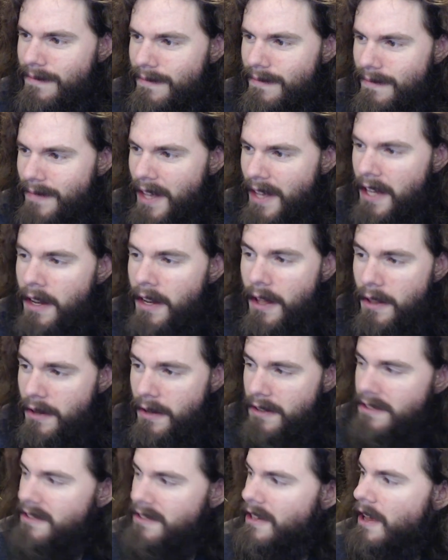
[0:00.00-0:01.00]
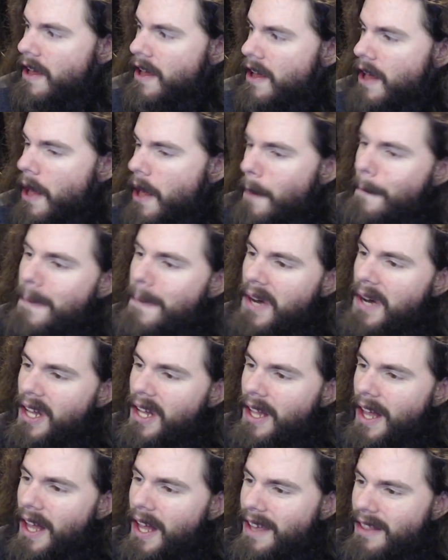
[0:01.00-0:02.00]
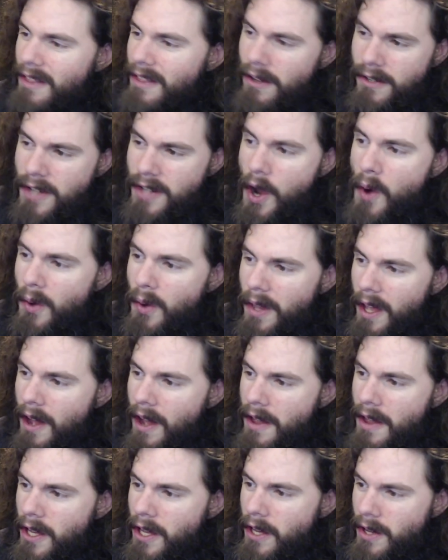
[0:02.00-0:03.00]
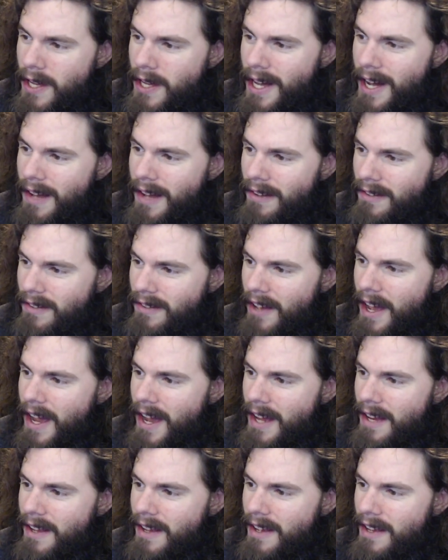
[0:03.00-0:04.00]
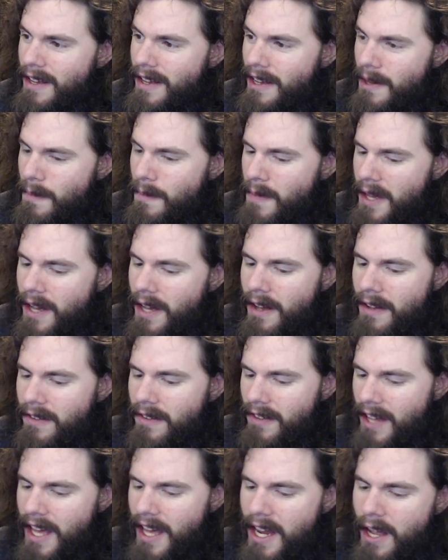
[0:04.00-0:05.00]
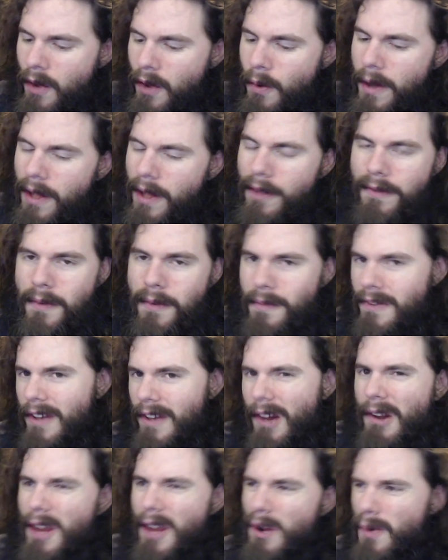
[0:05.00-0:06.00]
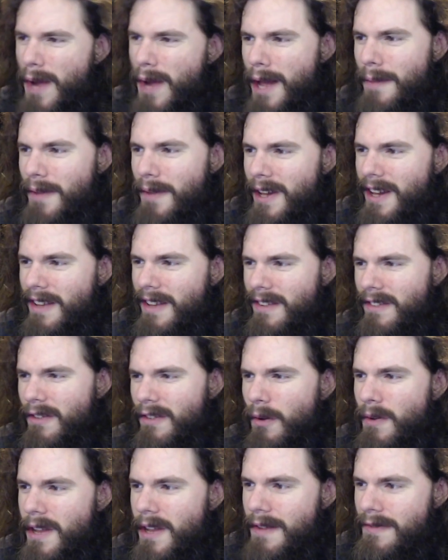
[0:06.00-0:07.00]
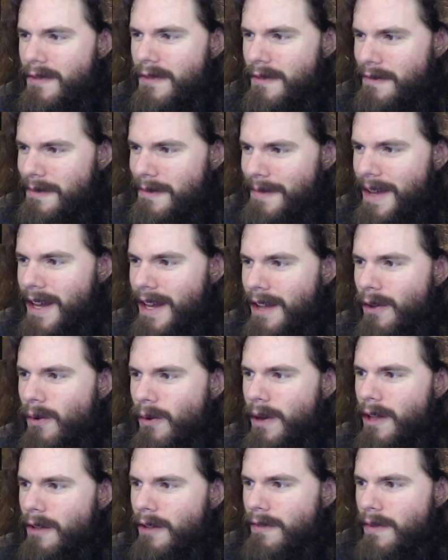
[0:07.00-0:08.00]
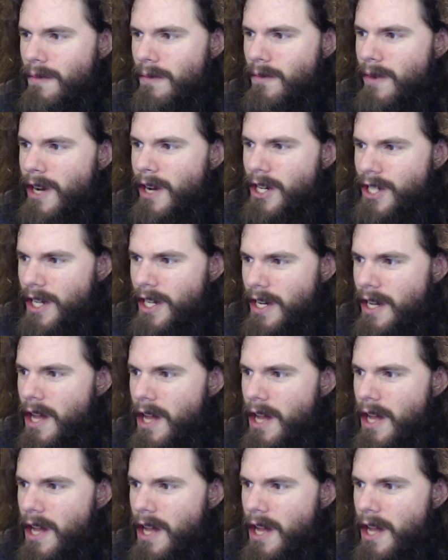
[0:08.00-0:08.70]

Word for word: And others. But, like, they're totally on the good guys' side. Because getting oil from Saudi Arabia is so different from getting oil from Russia.